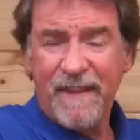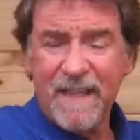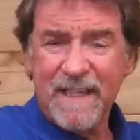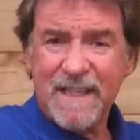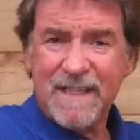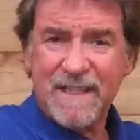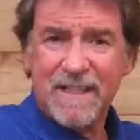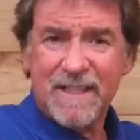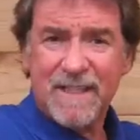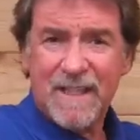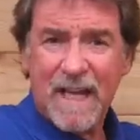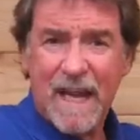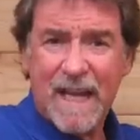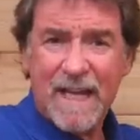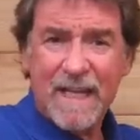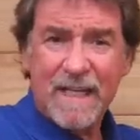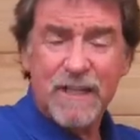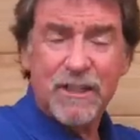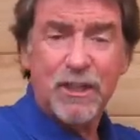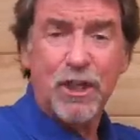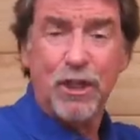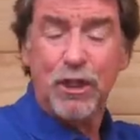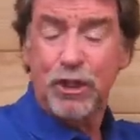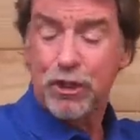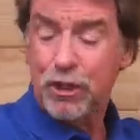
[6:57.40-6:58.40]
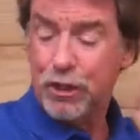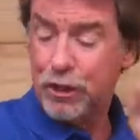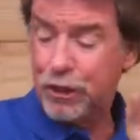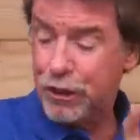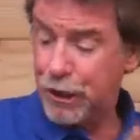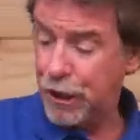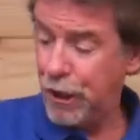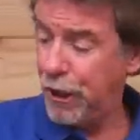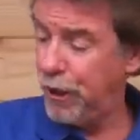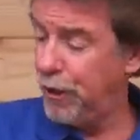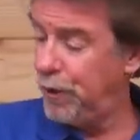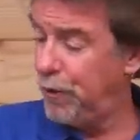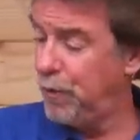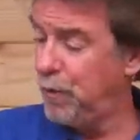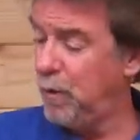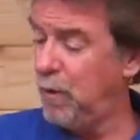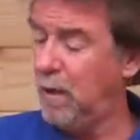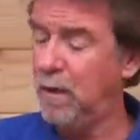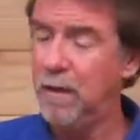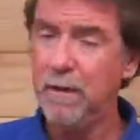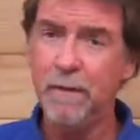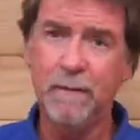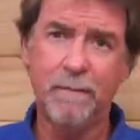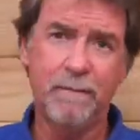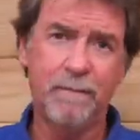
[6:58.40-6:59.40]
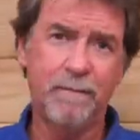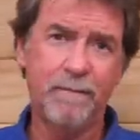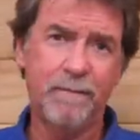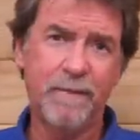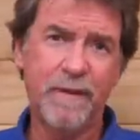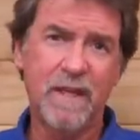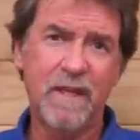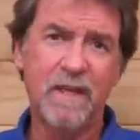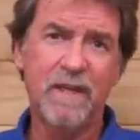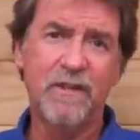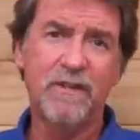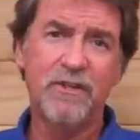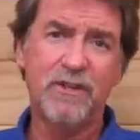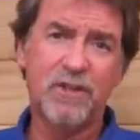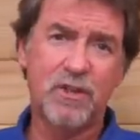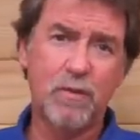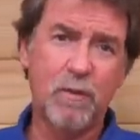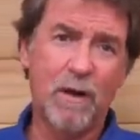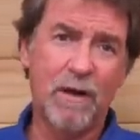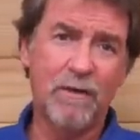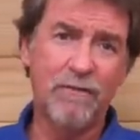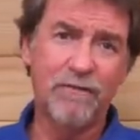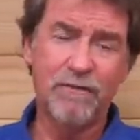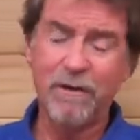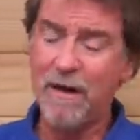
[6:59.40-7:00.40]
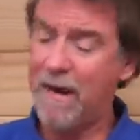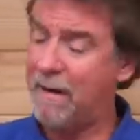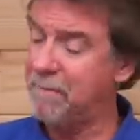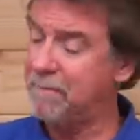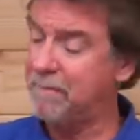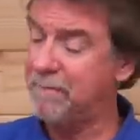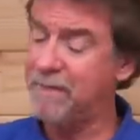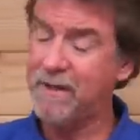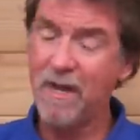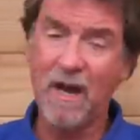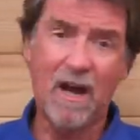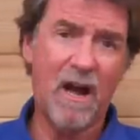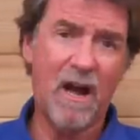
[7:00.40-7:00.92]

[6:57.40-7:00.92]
this takes two 12 gram